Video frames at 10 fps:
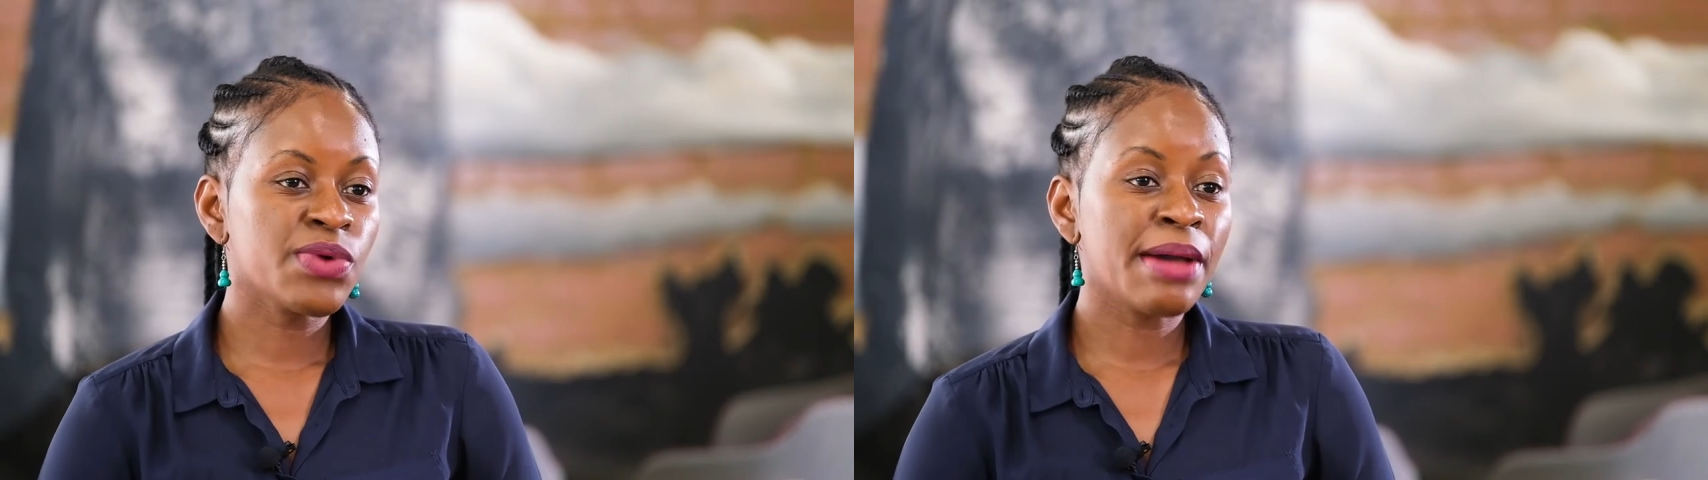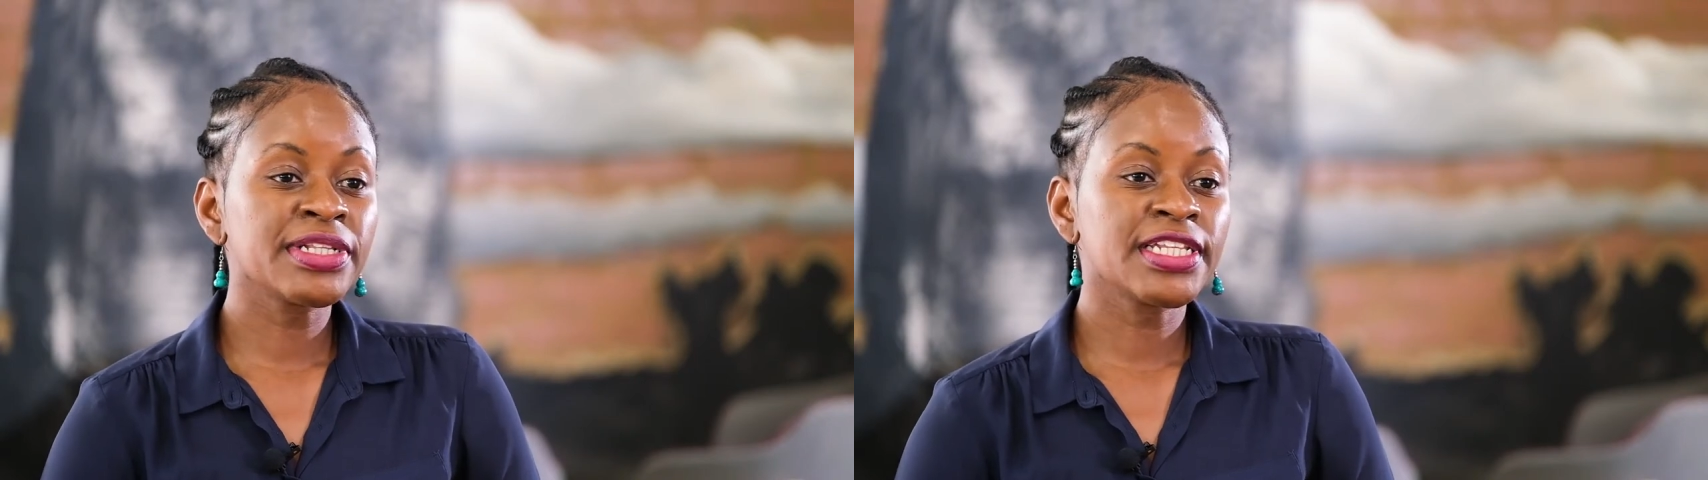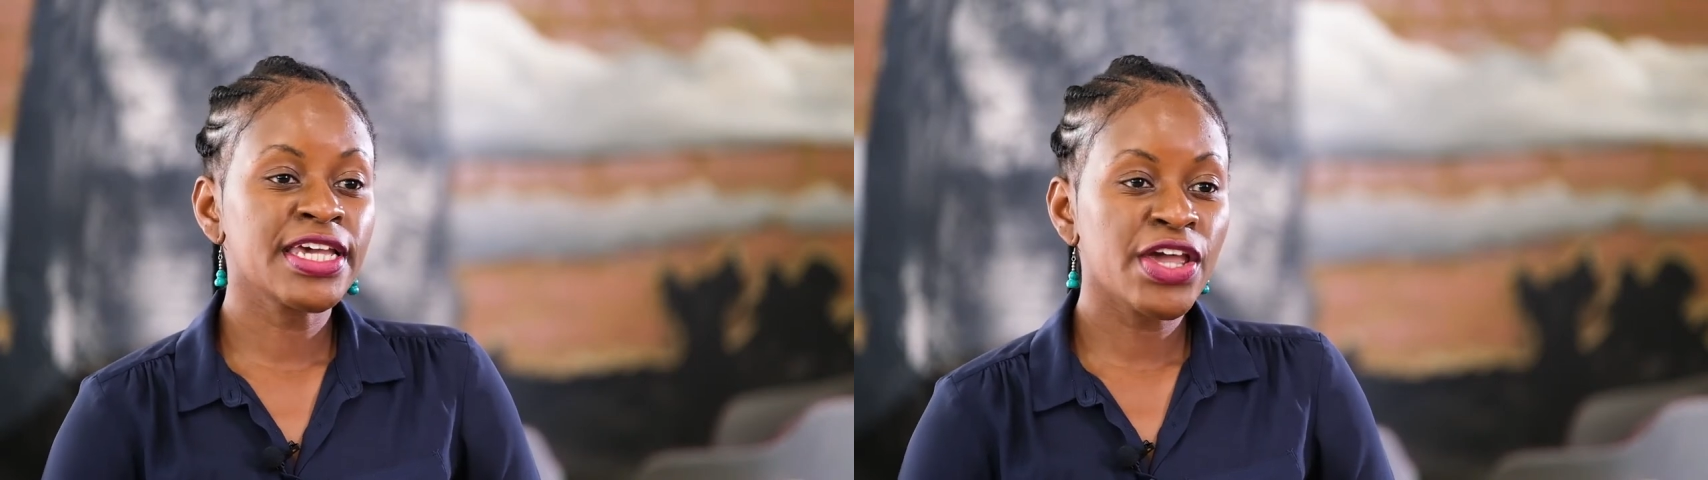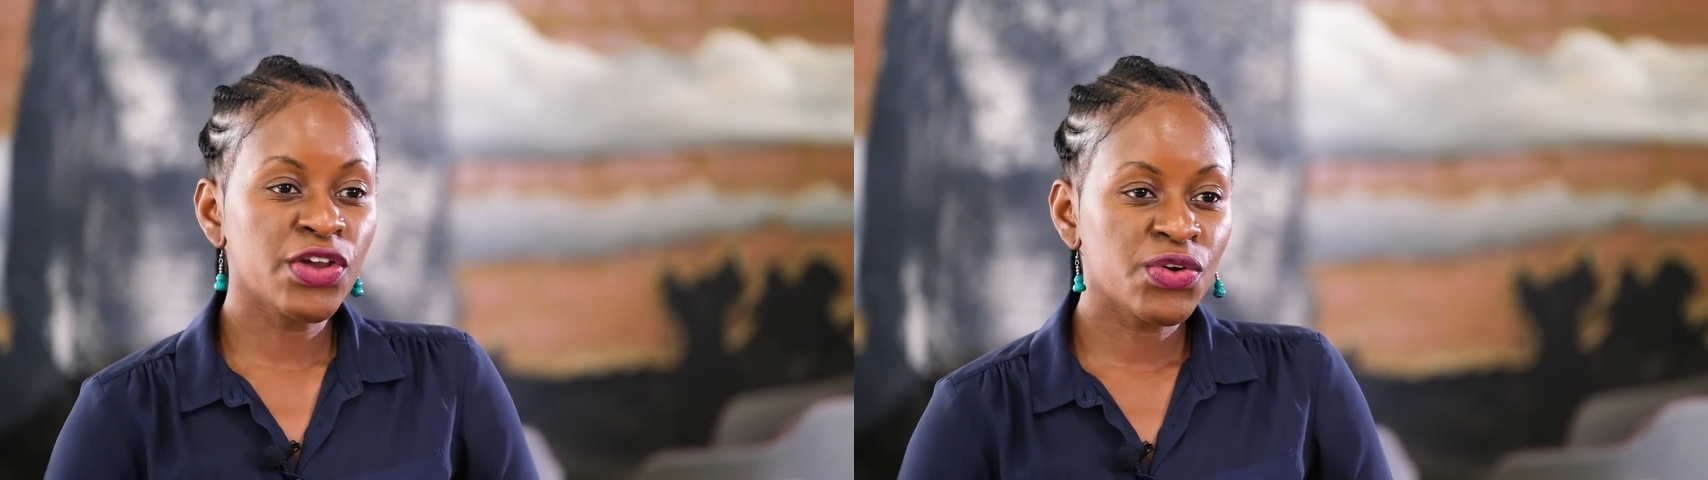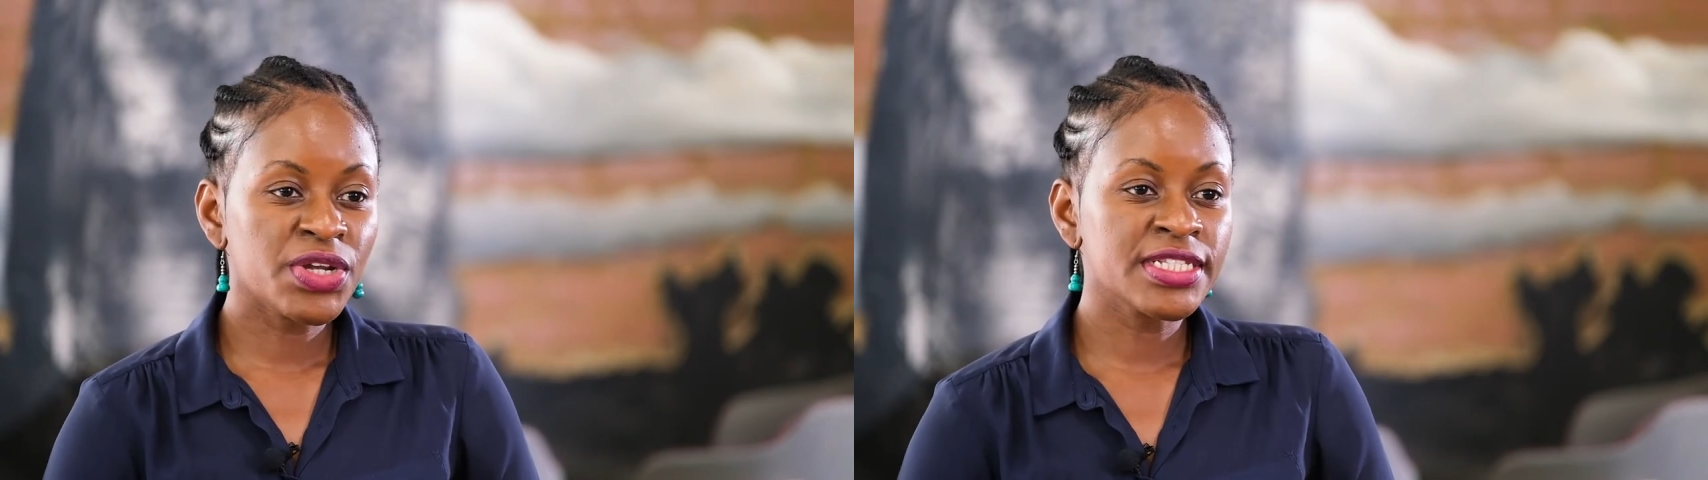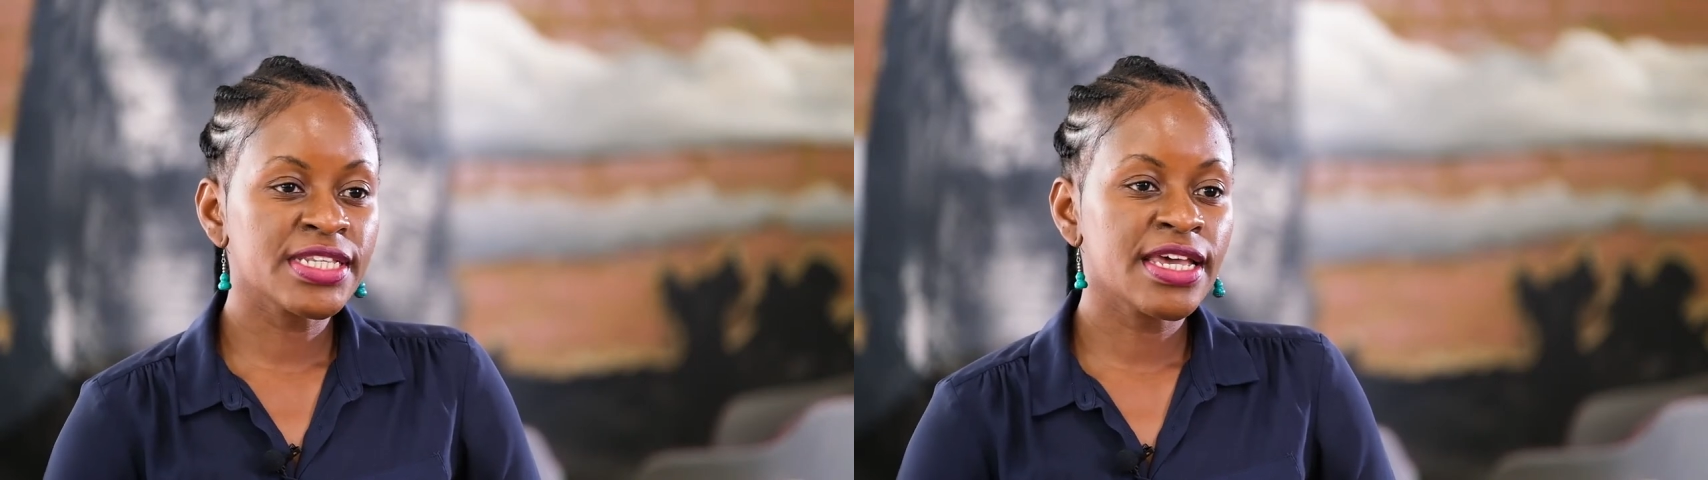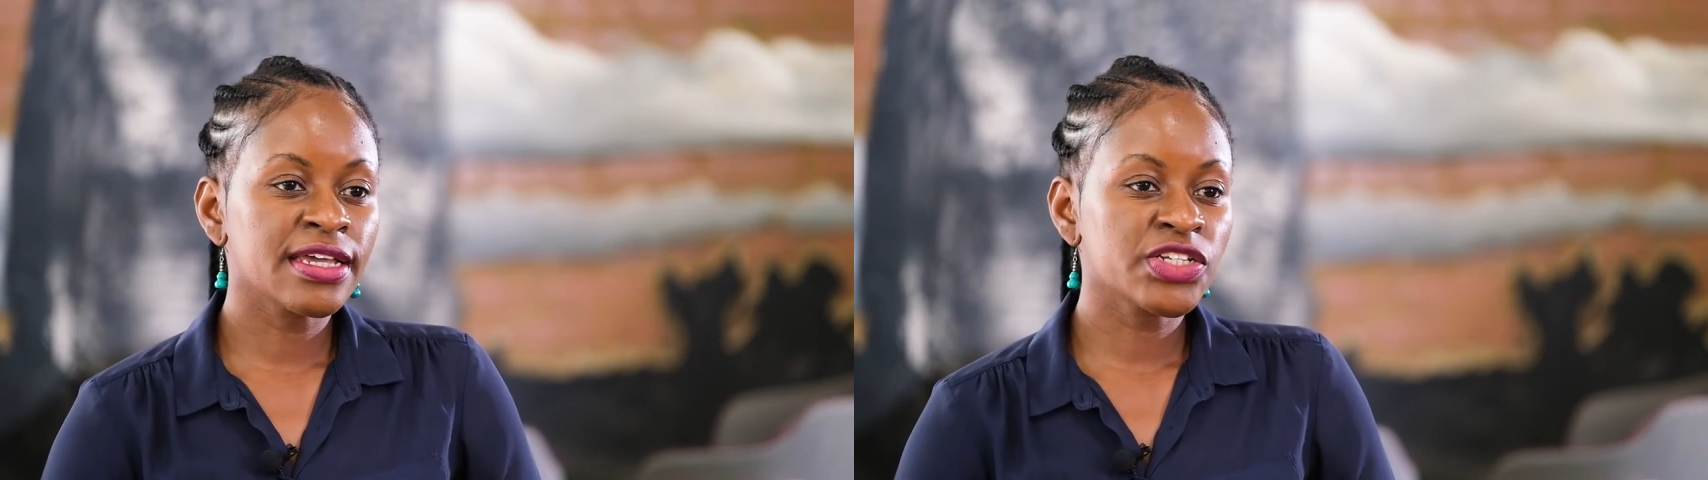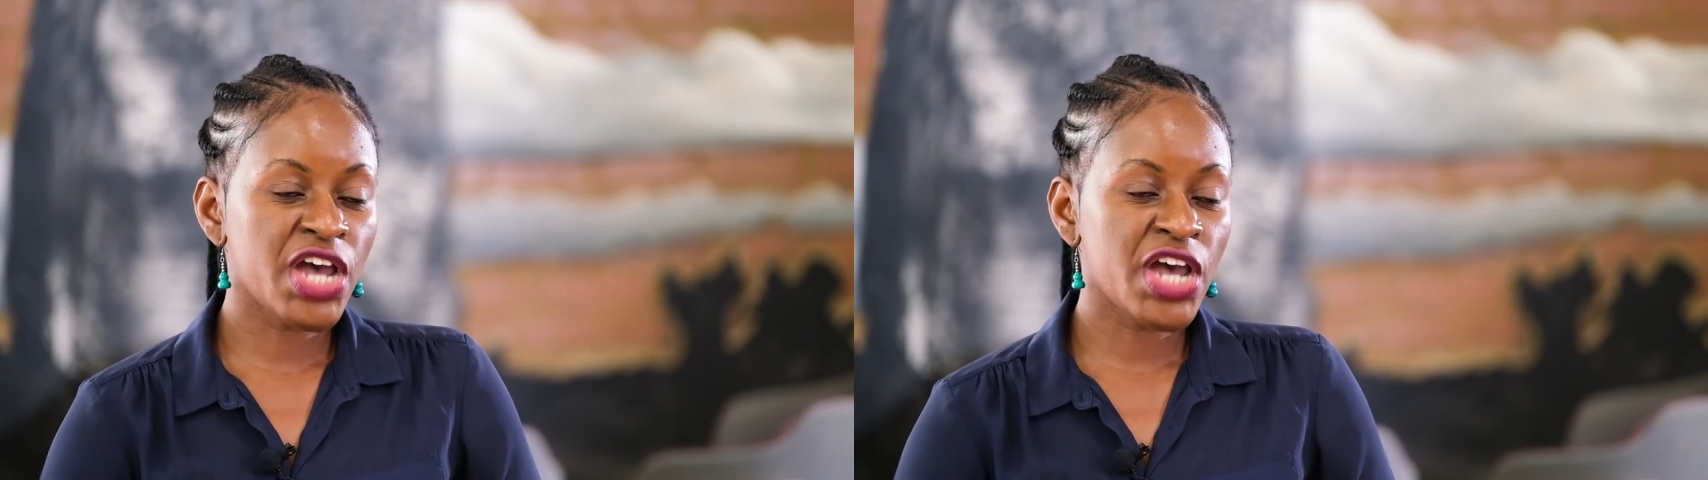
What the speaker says: rapidly increasing